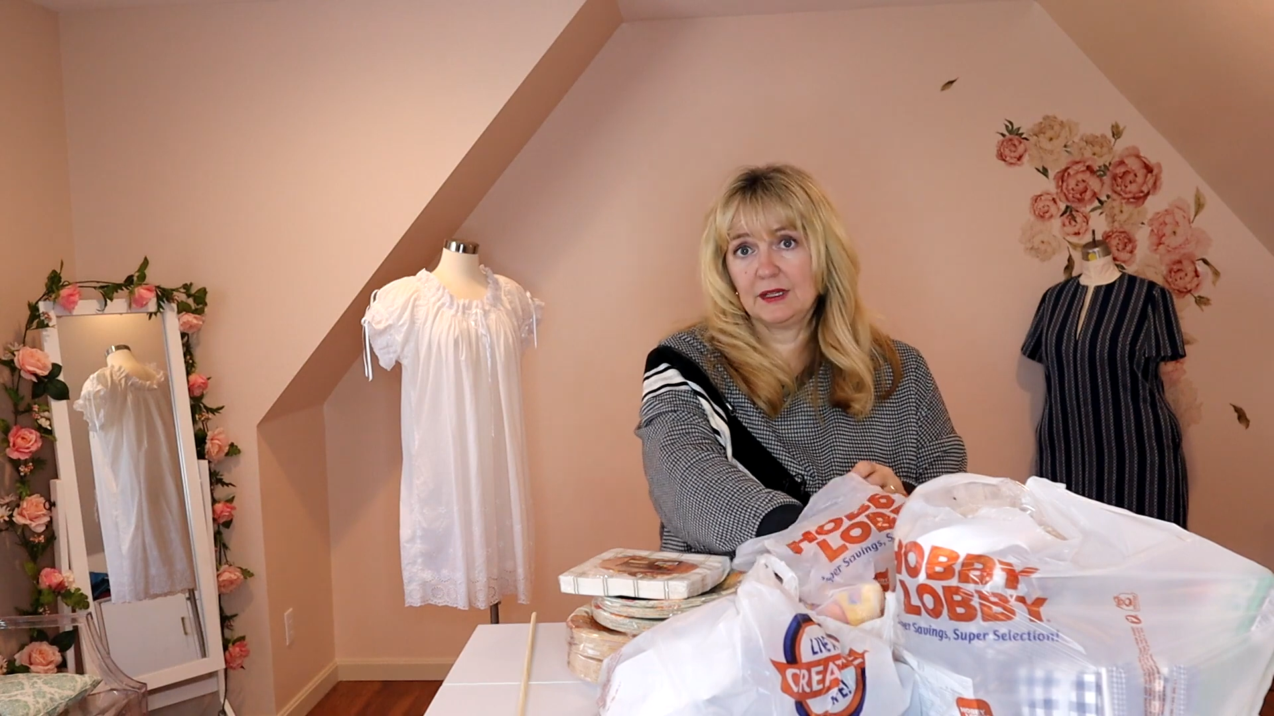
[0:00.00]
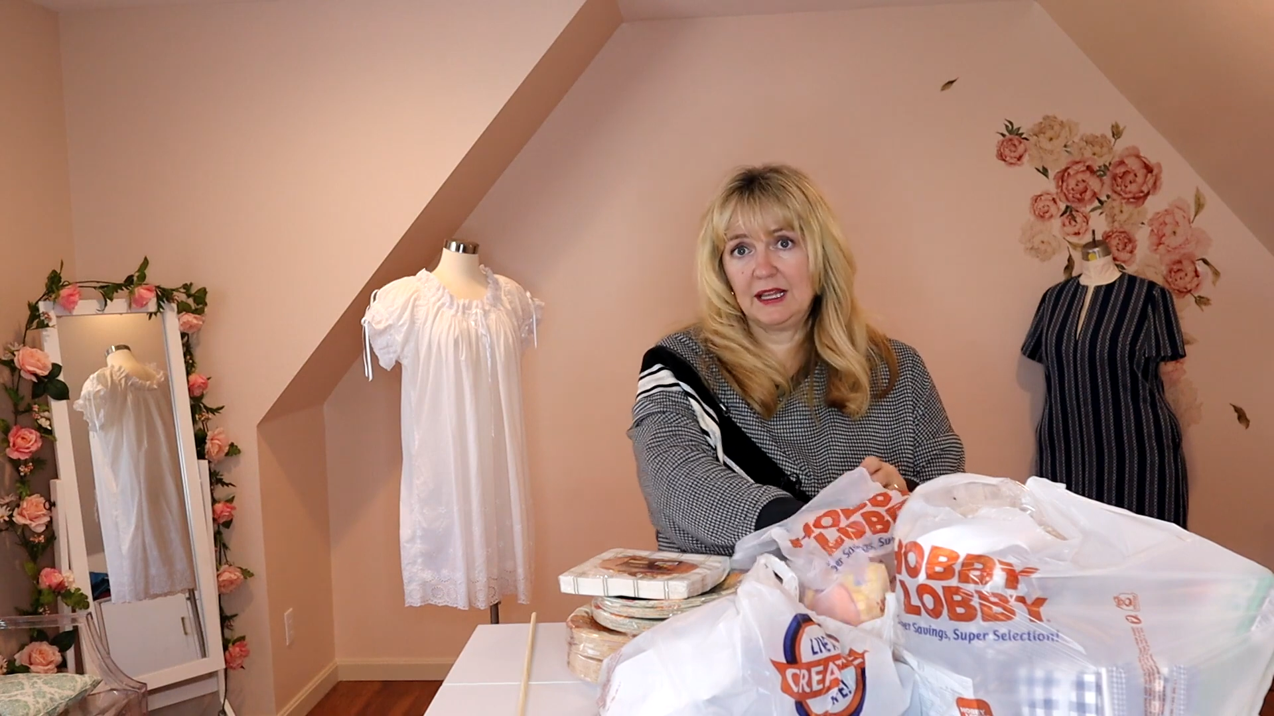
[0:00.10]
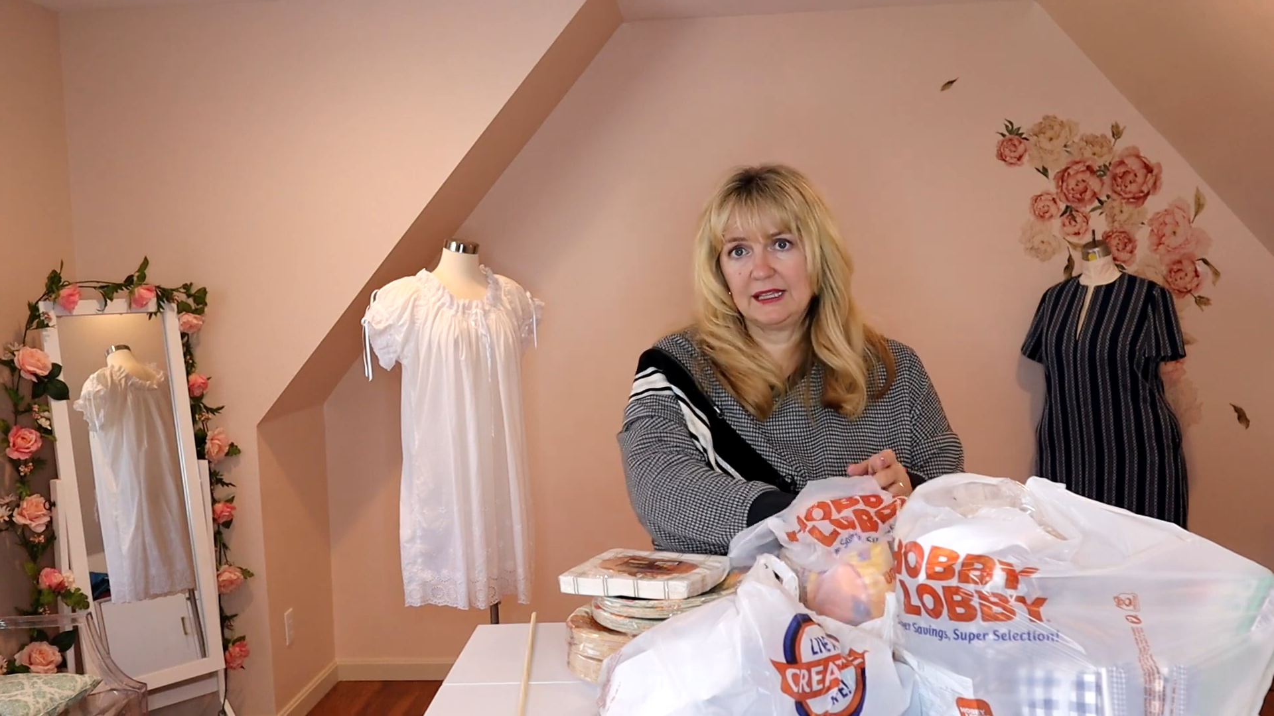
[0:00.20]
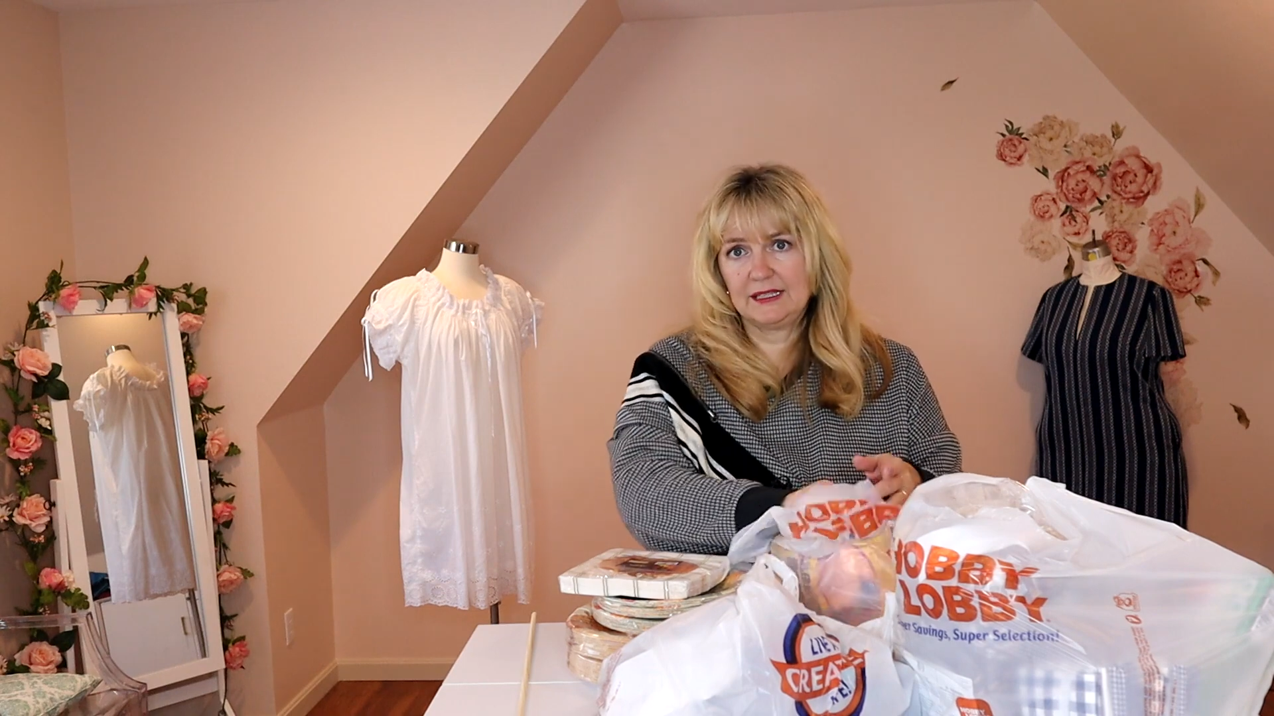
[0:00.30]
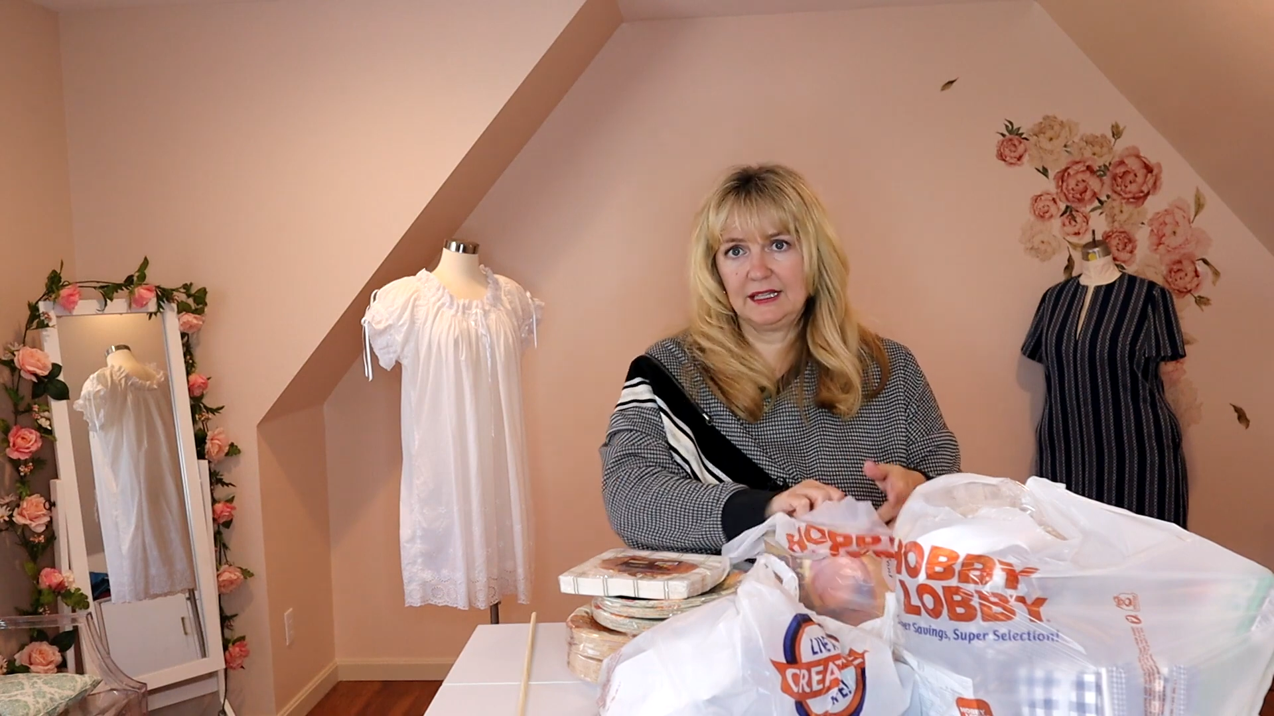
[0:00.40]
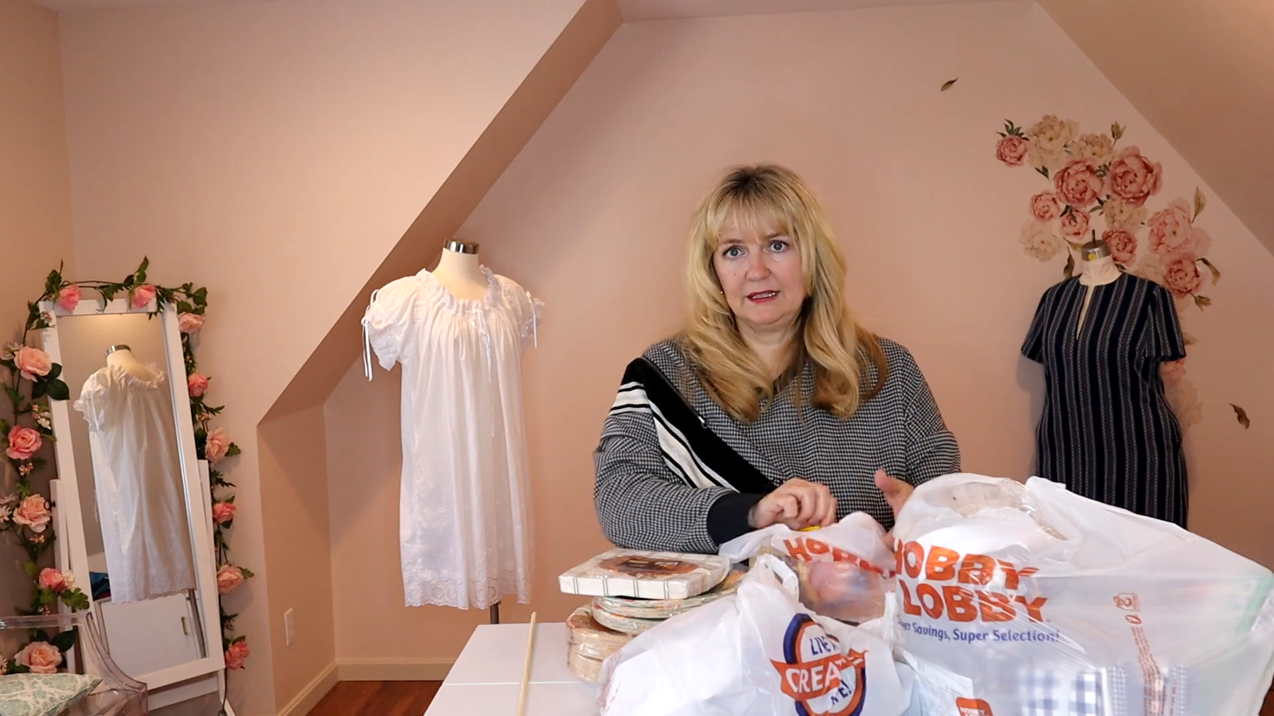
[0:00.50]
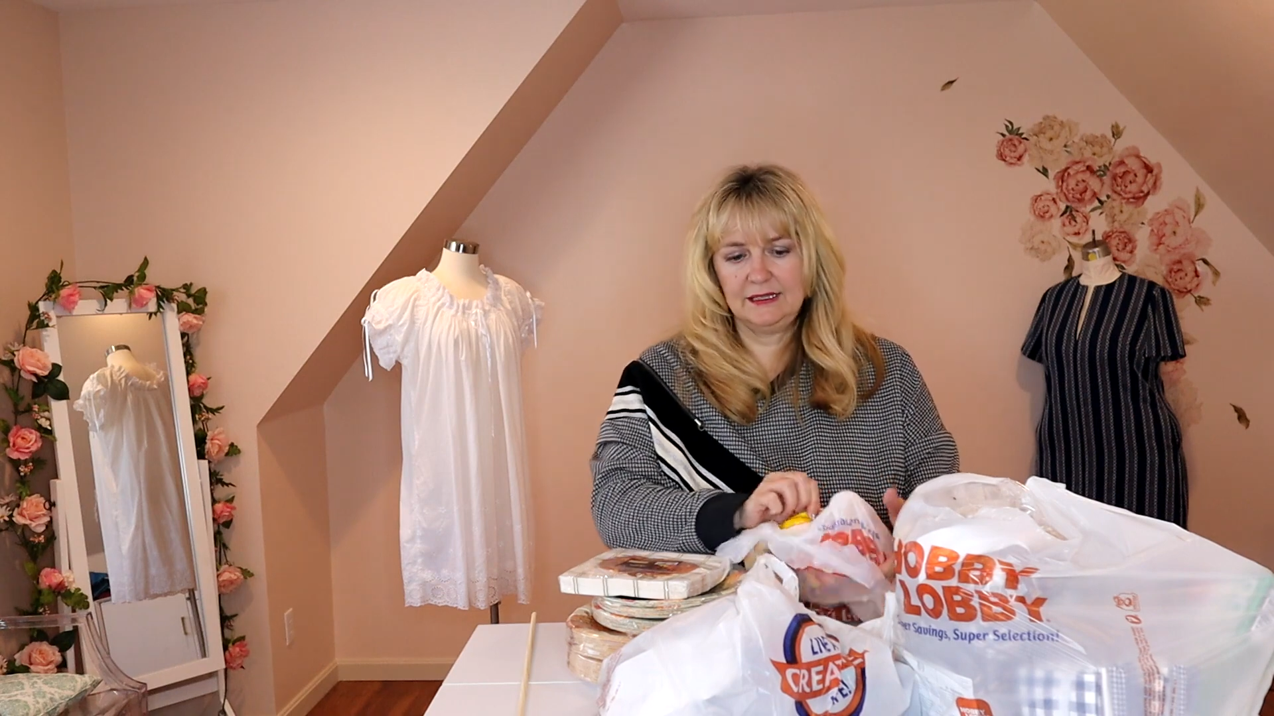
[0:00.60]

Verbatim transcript: the last thing in